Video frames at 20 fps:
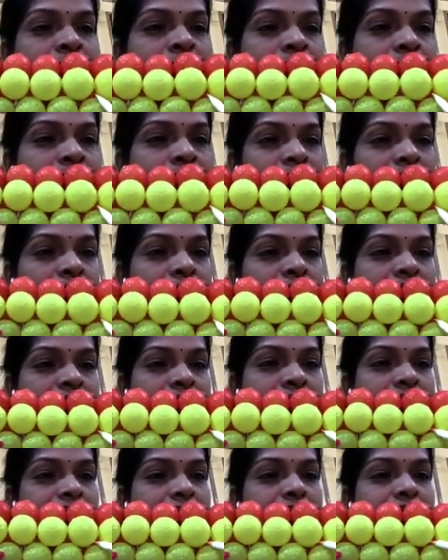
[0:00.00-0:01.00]
You see,
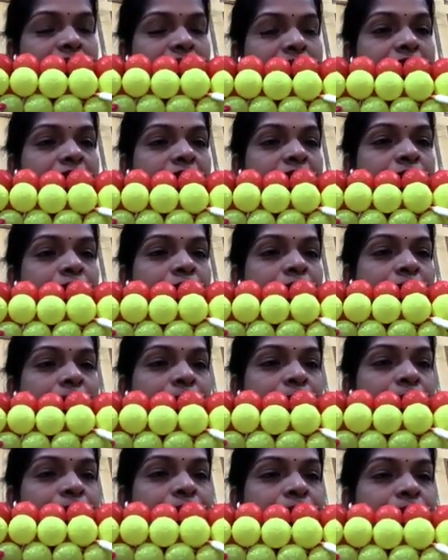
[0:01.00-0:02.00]
this is
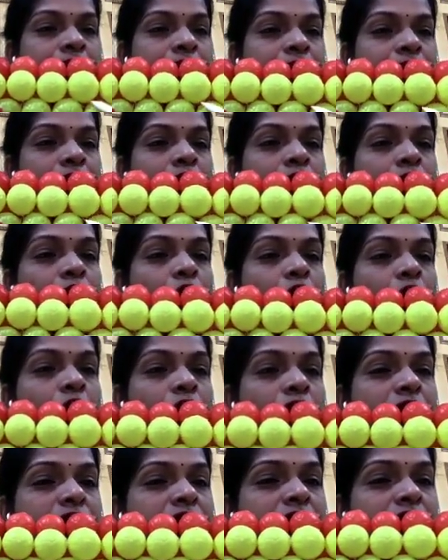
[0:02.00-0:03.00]
tetrahedral void,
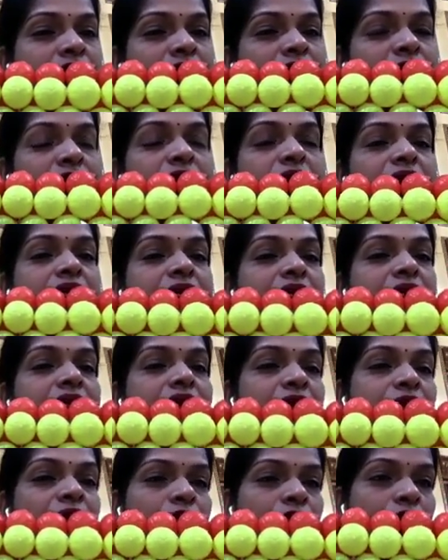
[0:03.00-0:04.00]

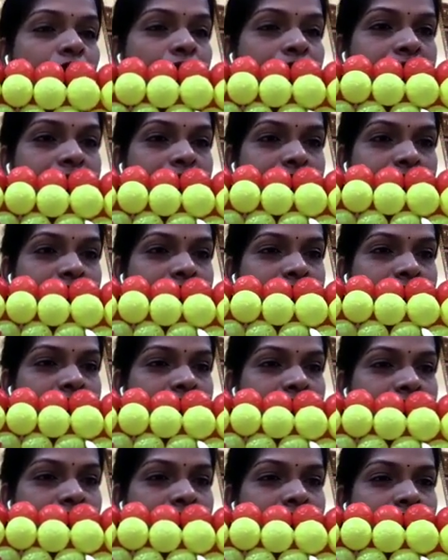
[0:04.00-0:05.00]
octahedral
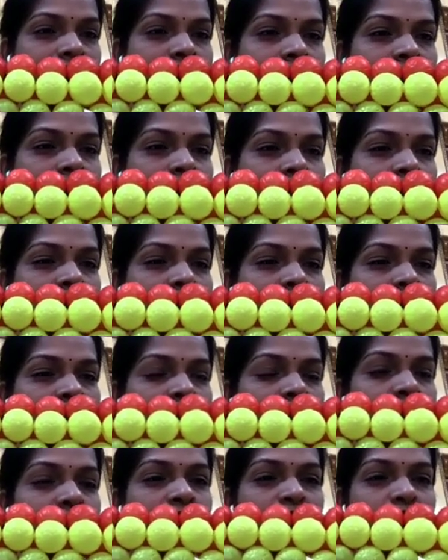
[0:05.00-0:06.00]
void.
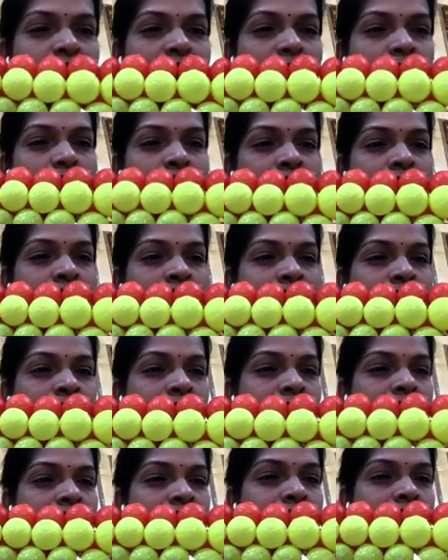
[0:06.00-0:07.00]
Now we are
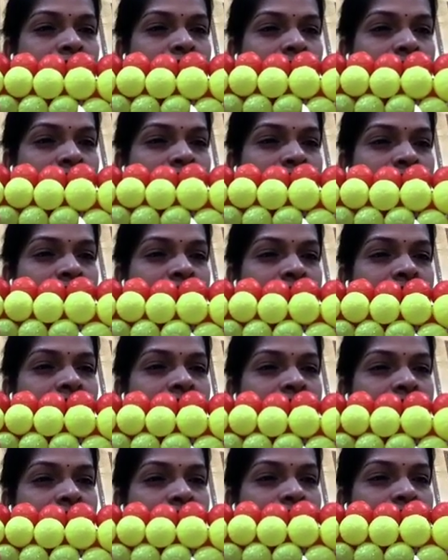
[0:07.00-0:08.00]
going to this
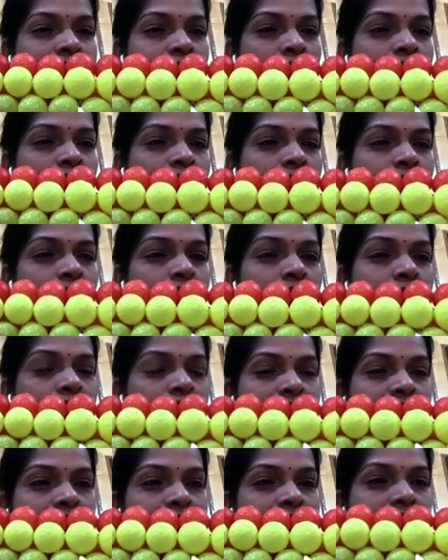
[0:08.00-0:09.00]
details
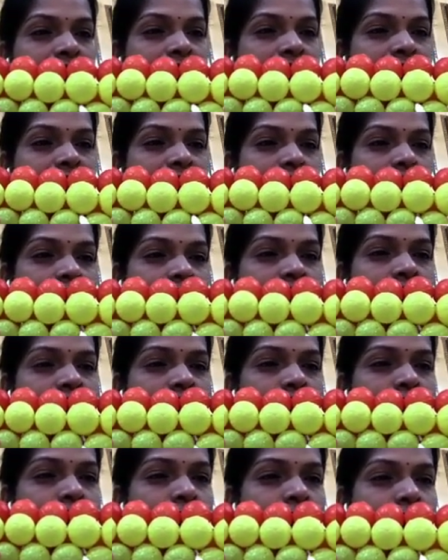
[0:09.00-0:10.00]
of
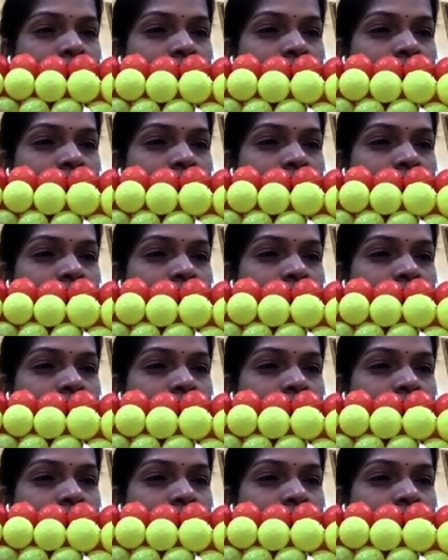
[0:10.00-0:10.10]
octahedral voids.